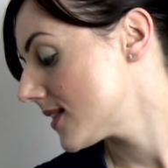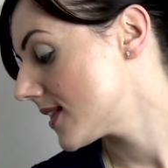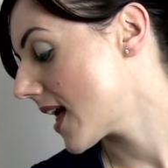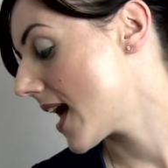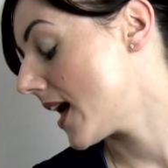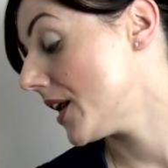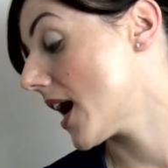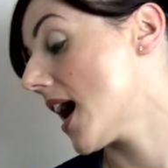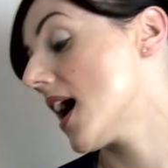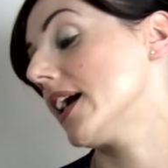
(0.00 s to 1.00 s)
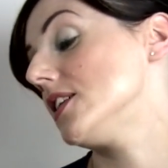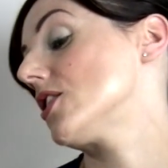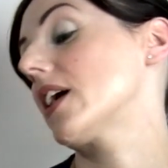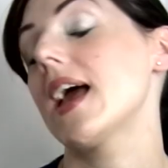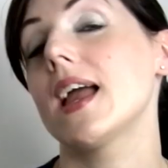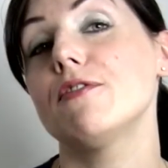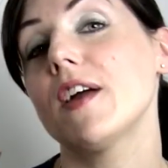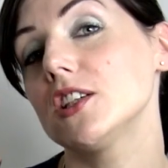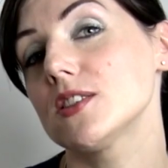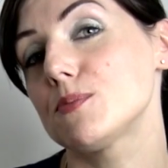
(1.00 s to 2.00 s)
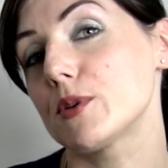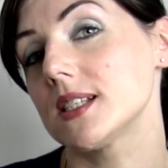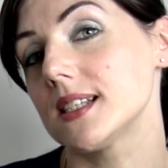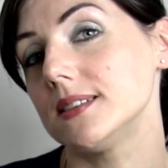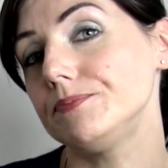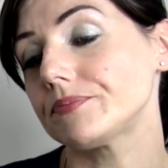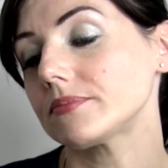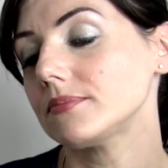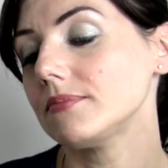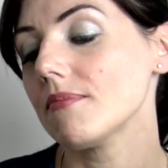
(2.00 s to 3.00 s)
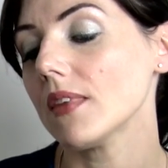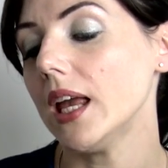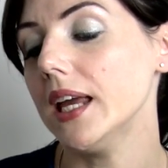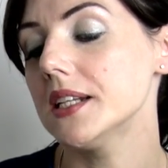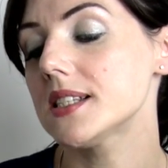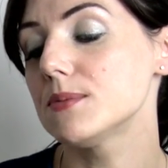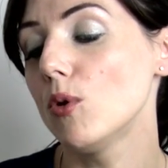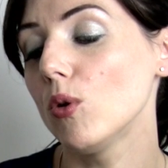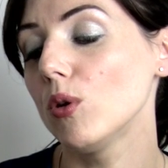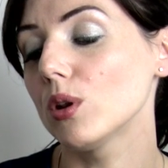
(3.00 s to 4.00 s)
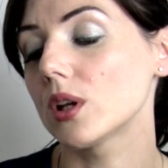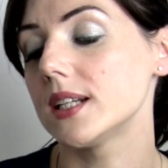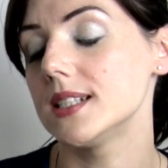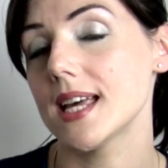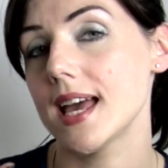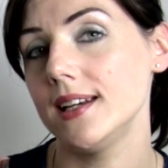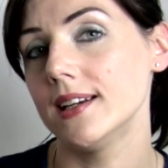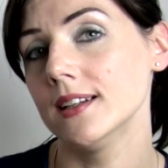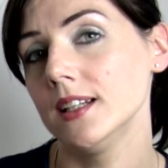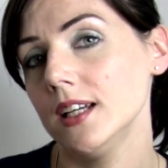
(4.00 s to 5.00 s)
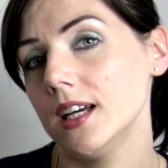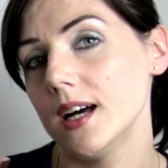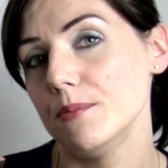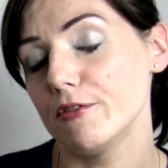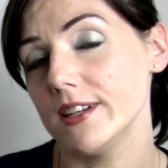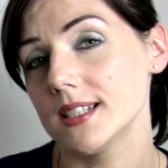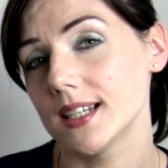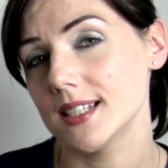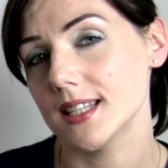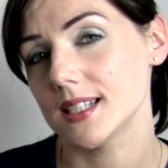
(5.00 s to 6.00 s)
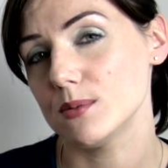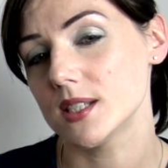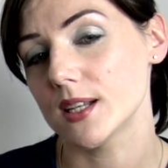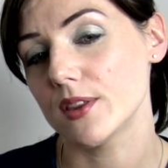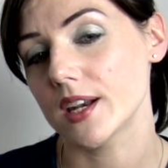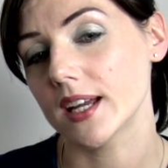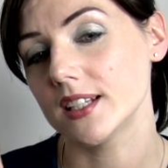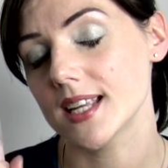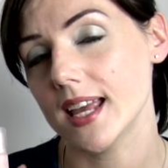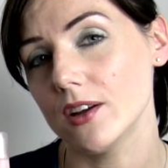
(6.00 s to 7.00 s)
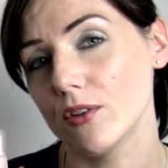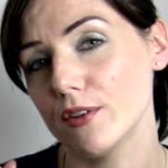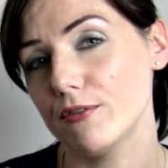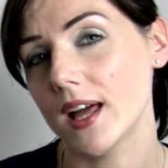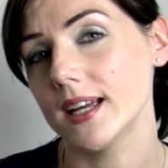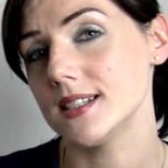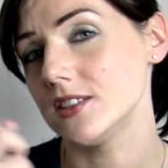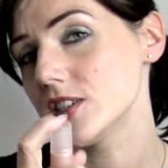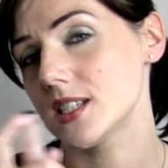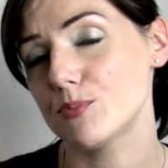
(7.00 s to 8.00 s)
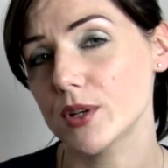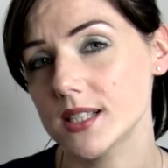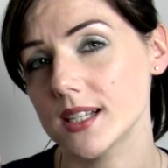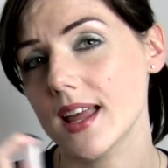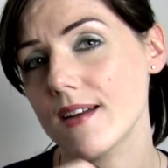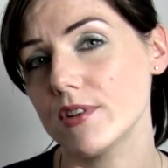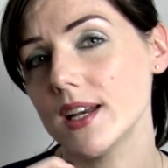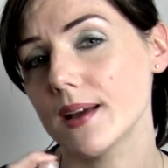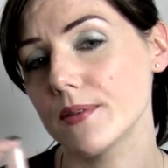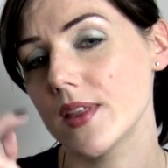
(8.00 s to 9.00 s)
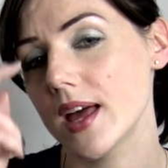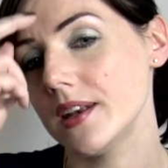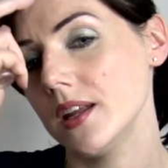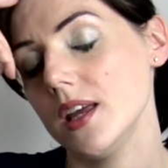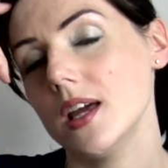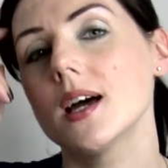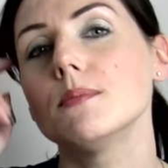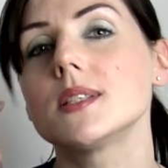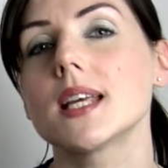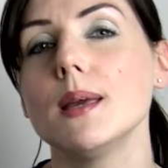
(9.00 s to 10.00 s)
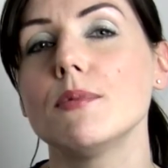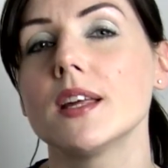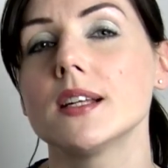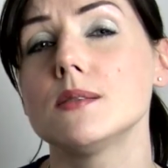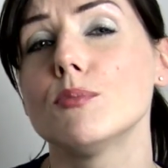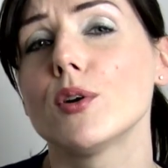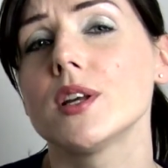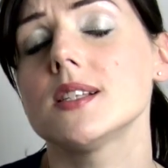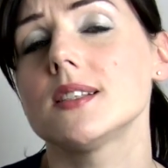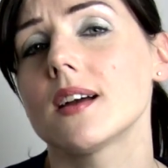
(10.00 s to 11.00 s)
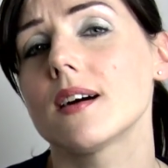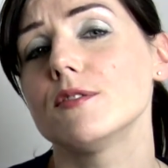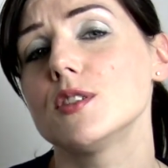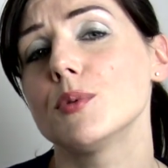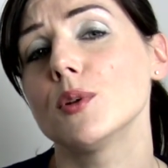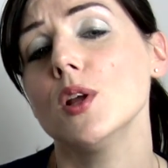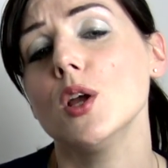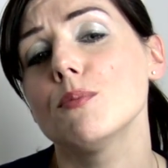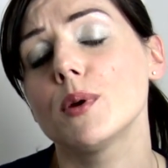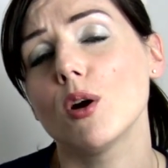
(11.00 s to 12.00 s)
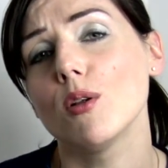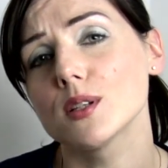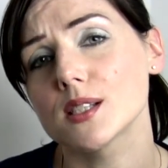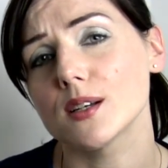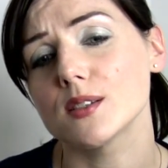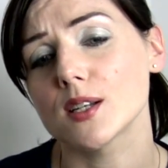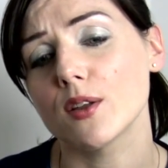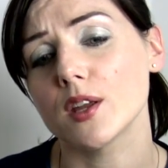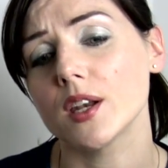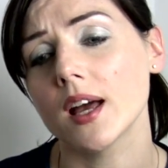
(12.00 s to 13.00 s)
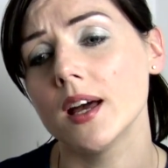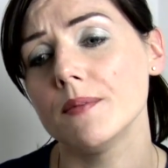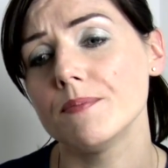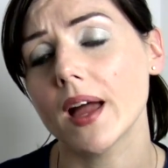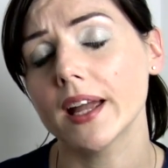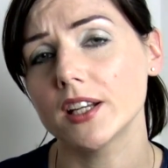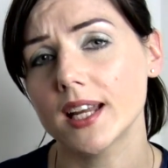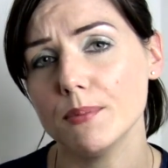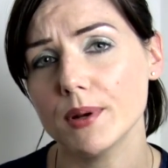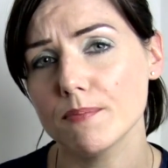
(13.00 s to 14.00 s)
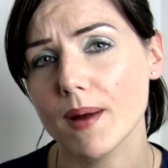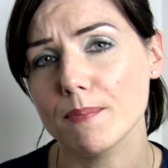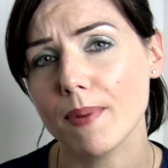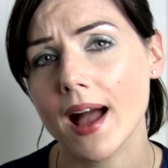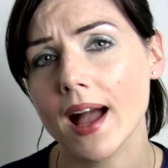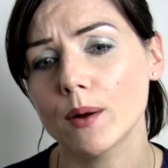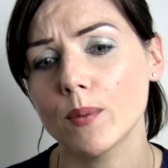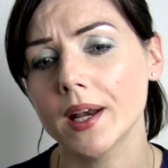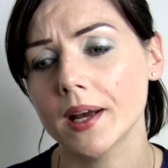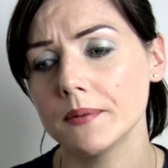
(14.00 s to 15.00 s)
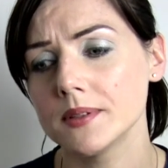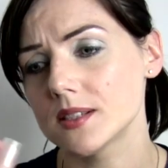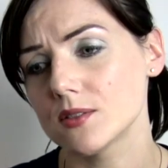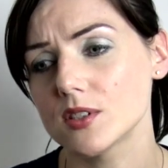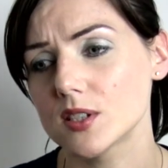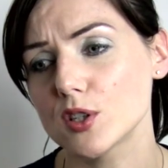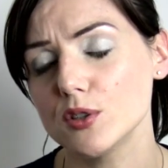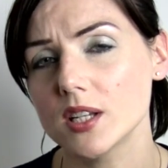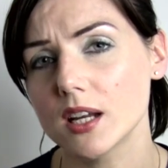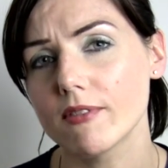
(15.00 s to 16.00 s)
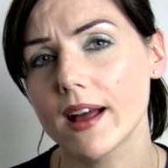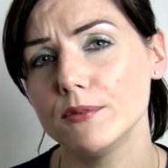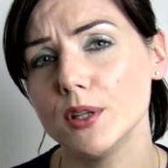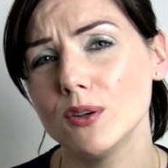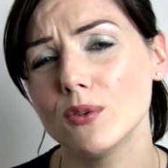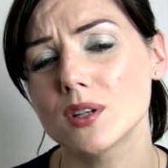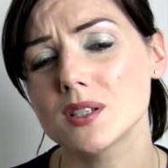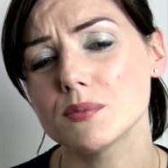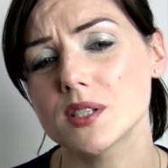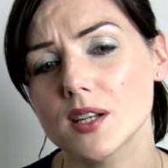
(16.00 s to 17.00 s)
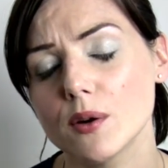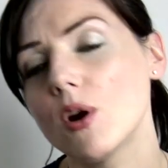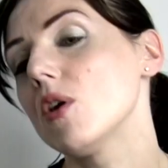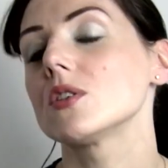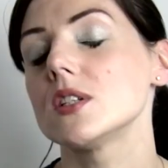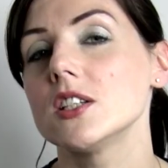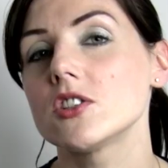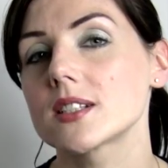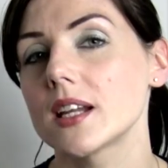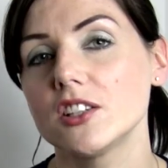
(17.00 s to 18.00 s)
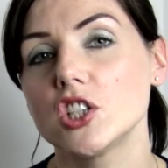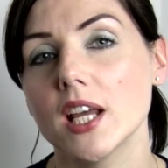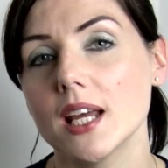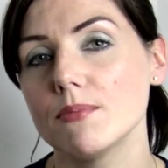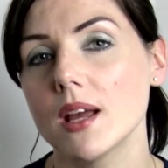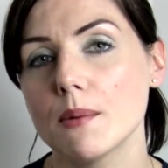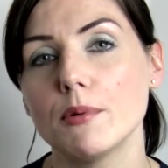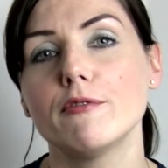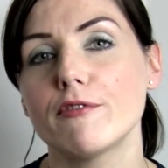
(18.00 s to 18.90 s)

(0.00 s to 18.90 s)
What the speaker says: Then I took a facial spritzer. in a small container. The reason I did this was so that I could take it on the flight and just spritz it every now and then to keep things moist and comfortable, but also so that I could keep it in my bag when I was sort of scooting around New York, because it was so hot and it just kind of cheered me up and